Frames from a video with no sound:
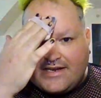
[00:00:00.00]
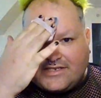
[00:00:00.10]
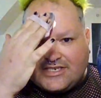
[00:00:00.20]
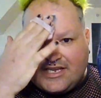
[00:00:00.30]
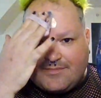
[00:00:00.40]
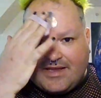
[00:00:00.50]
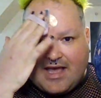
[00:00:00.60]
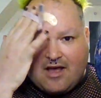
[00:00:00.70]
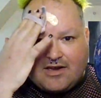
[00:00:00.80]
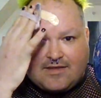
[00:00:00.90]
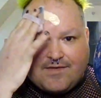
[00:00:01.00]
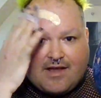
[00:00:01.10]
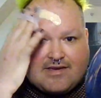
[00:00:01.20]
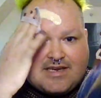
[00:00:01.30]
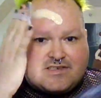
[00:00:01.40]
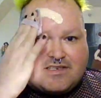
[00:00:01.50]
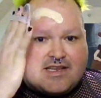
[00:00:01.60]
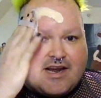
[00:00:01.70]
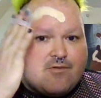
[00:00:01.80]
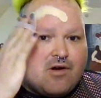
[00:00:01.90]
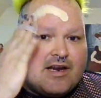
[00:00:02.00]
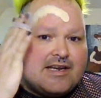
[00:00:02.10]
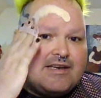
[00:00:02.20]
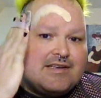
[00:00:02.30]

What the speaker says: cheat me out of the foundation that I wanted,